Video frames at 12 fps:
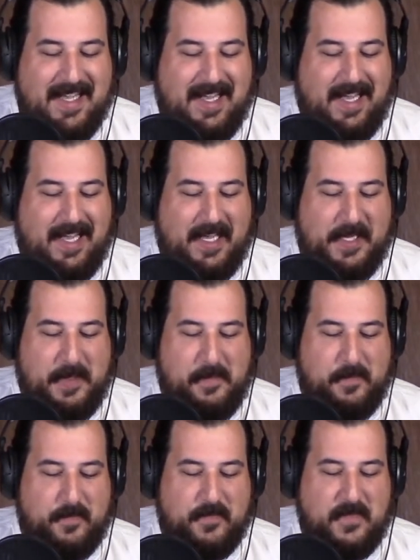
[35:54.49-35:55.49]

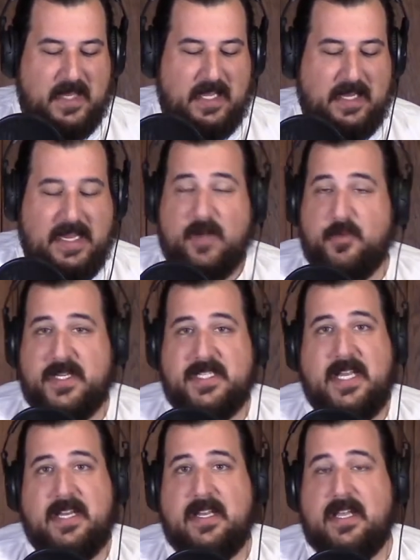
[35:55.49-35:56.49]
Again, we
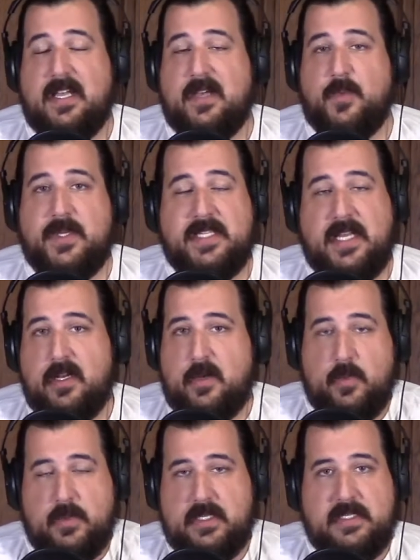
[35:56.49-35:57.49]
stayed in
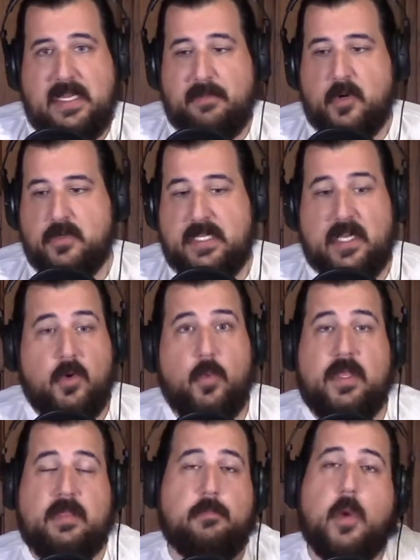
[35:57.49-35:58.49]
the same hotel
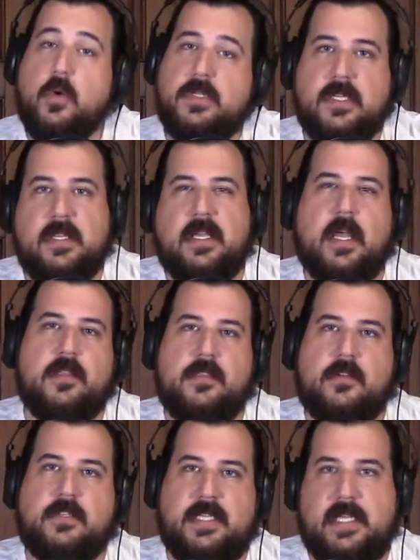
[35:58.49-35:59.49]
with most of the
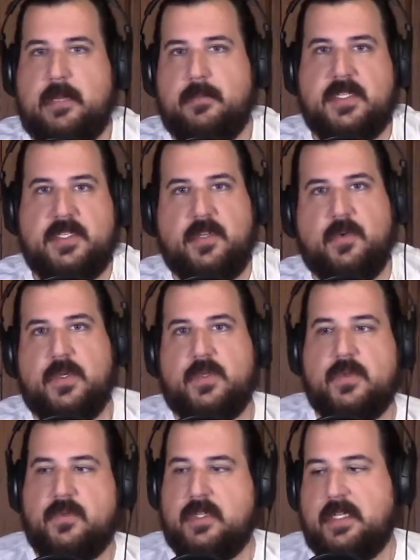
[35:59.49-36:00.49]
other teams too,
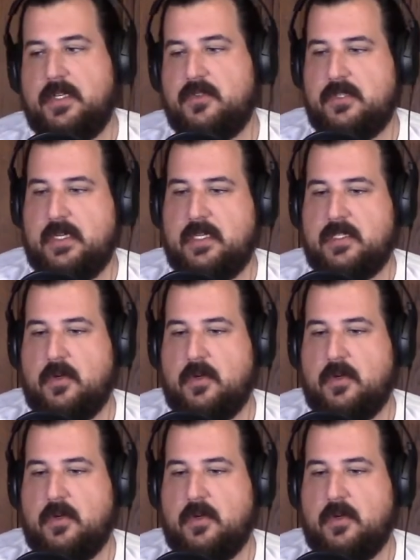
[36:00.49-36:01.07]
which was really interesting.